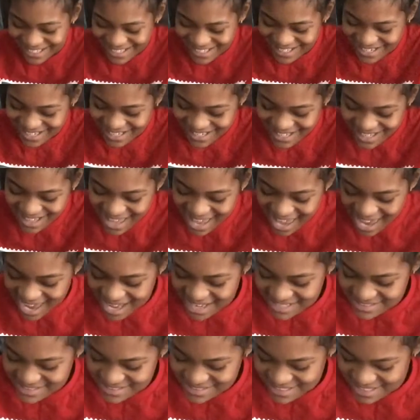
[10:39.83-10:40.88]
And
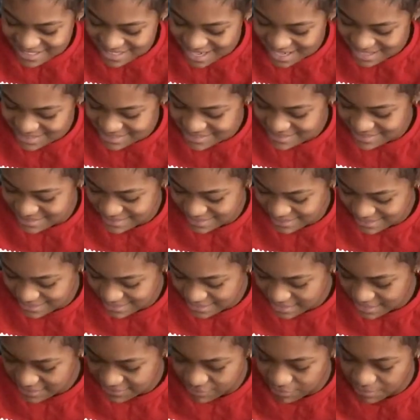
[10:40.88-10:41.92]
it says, can I
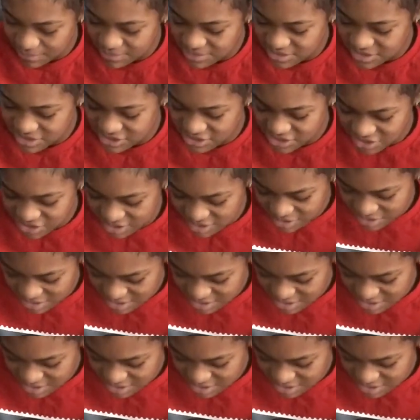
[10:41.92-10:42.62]
see? It's from Leticia.